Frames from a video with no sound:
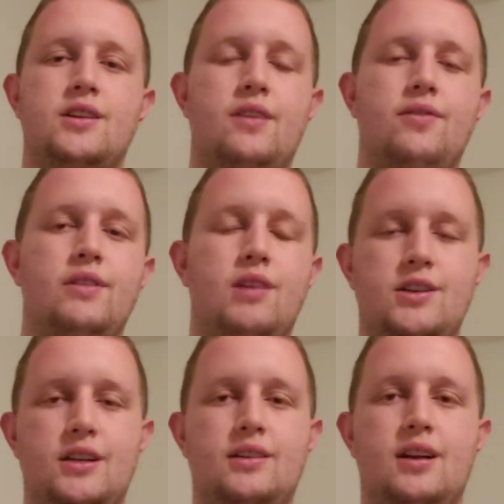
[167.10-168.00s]
Jeffrey
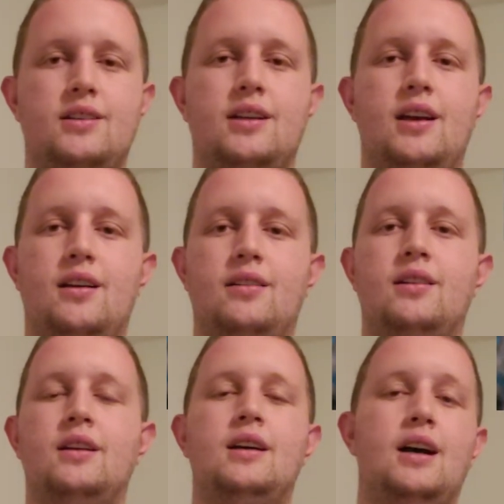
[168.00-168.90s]
rushing touchdown,
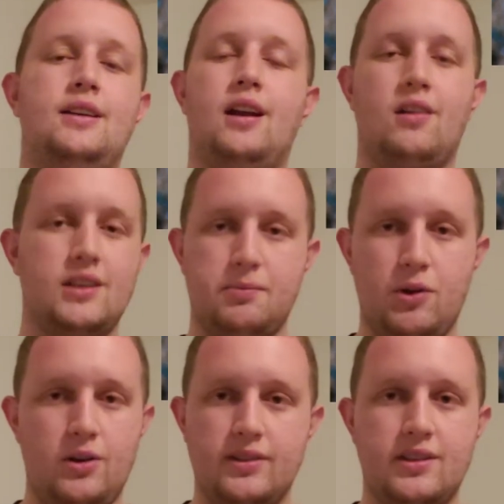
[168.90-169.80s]
a Darren
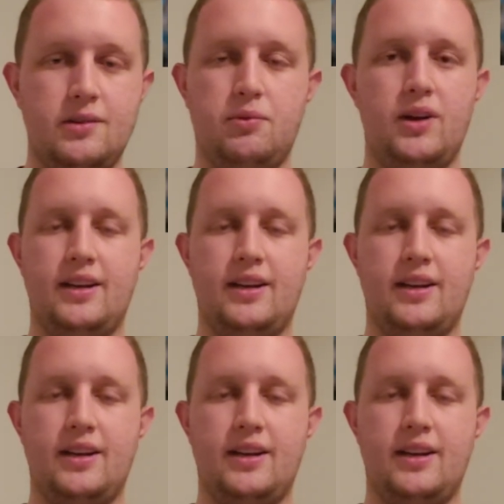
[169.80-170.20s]
Sproles 2-point